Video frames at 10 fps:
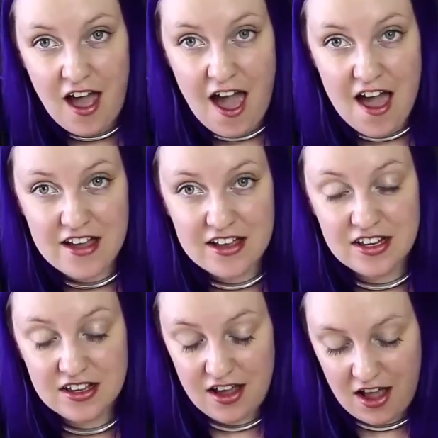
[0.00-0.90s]

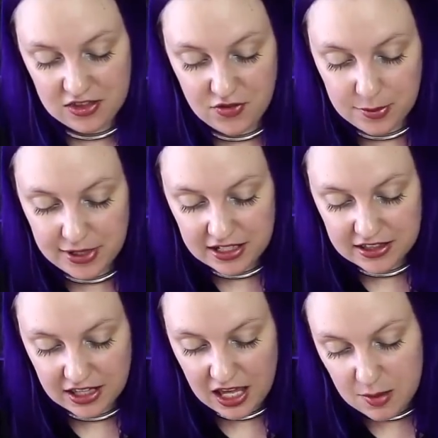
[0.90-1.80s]
and at the very beginning of
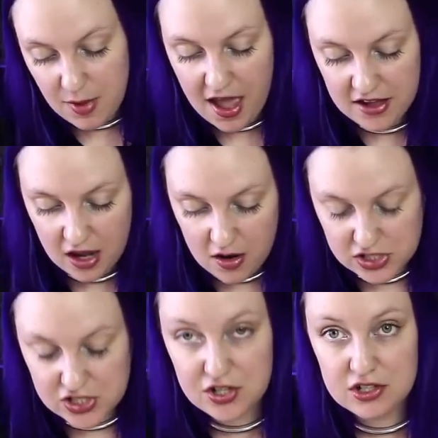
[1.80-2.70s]
the game and
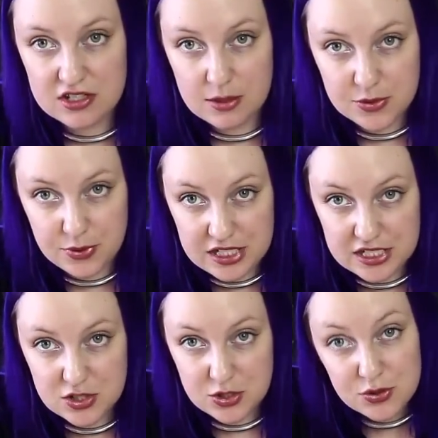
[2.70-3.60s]
every turn
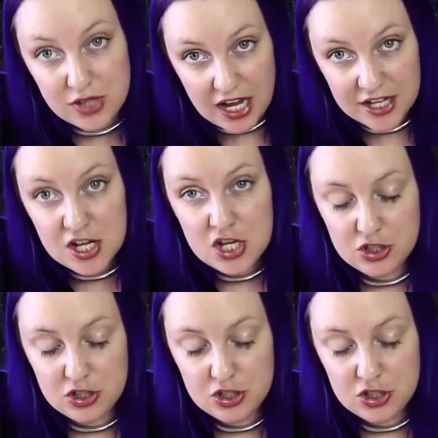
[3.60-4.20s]
subsequent to that,